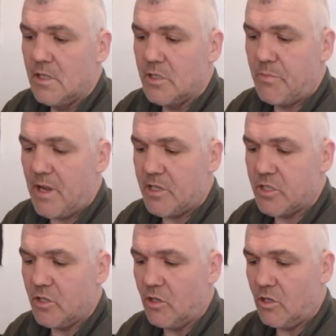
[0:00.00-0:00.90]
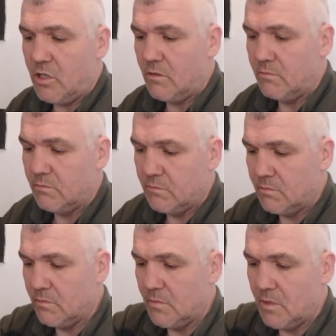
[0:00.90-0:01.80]
spare saw,
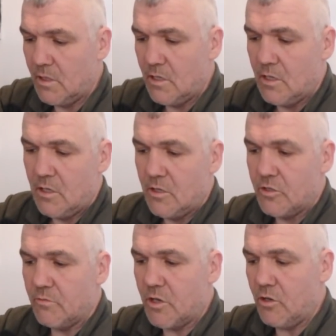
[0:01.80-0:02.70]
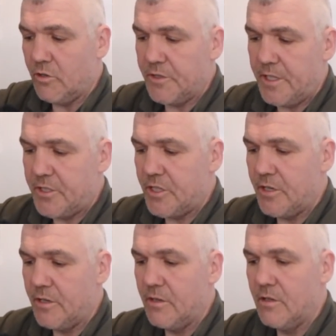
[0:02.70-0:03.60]
some cordage,
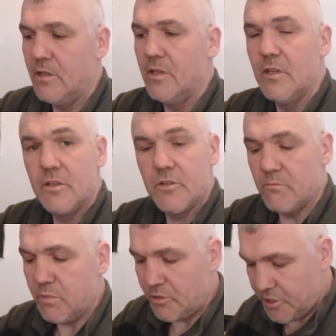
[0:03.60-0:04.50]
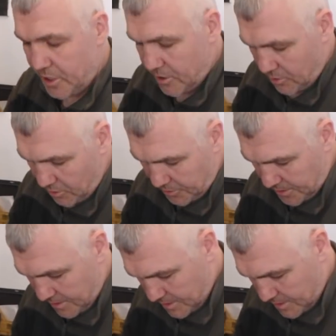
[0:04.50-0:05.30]
some bungee cord.